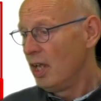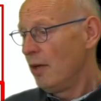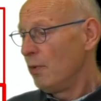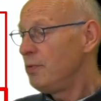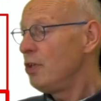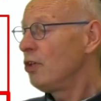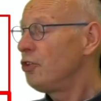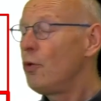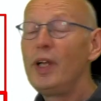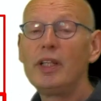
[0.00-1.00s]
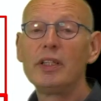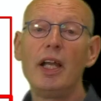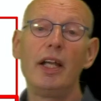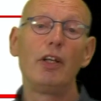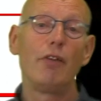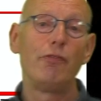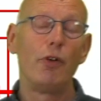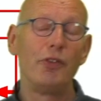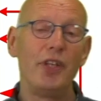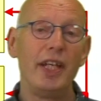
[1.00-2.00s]
What we also will cover
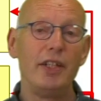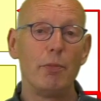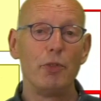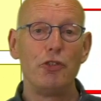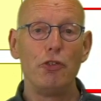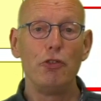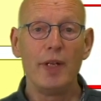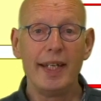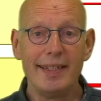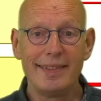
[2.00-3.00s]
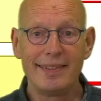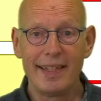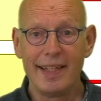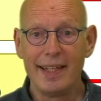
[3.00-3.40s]
on day number 2 is,